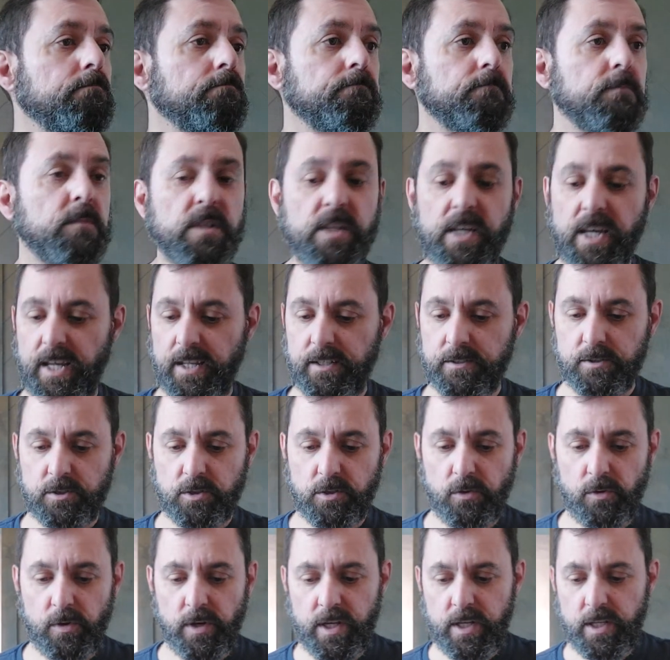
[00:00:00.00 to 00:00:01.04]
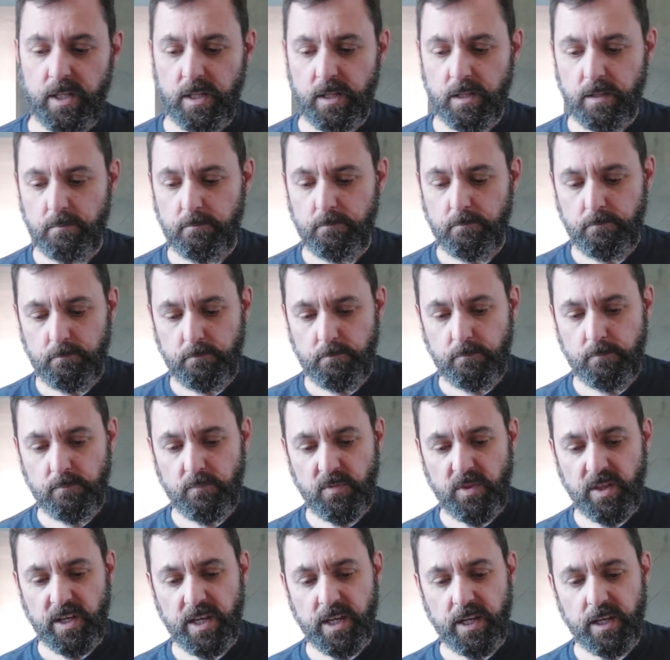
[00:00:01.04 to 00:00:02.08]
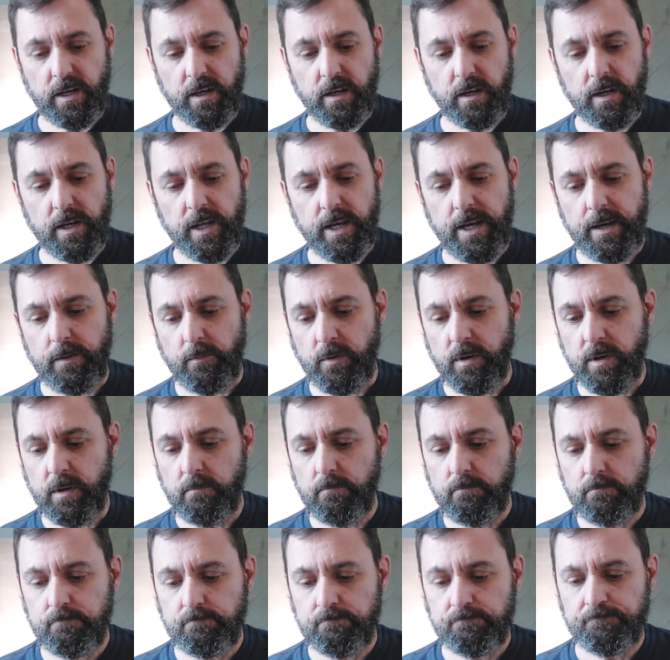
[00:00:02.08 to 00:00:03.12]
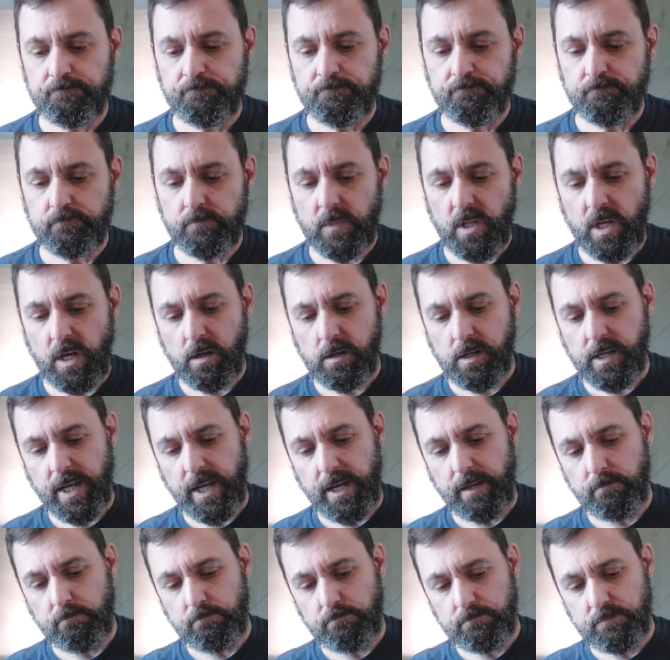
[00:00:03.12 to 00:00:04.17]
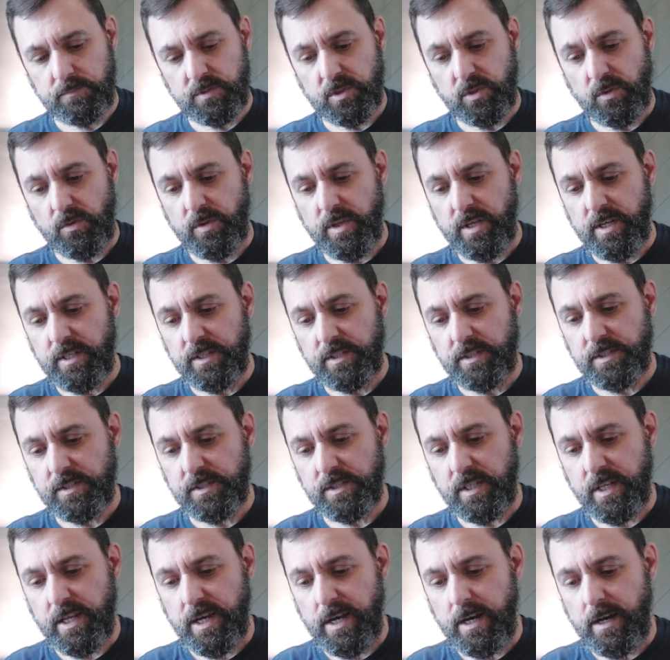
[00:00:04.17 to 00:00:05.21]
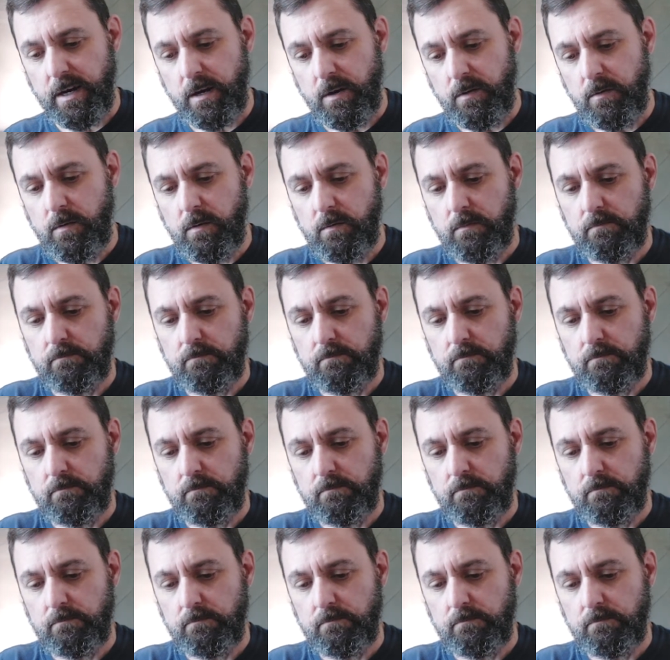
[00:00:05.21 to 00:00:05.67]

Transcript: Can't screw anything in on that one. Okay, so this now.